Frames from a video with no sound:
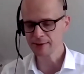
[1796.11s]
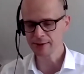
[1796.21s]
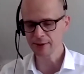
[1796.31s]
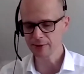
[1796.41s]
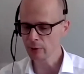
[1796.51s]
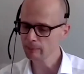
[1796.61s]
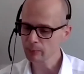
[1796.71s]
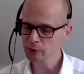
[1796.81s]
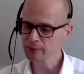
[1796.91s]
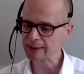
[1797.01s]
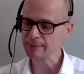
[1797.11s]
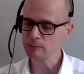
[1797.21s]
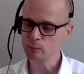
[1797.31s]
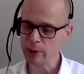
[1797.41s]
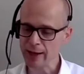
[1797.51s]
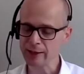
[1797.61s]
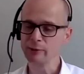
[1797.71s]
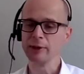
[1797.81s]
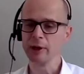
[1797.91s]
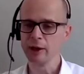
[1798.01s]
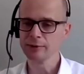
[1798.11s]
is not possibly with any regard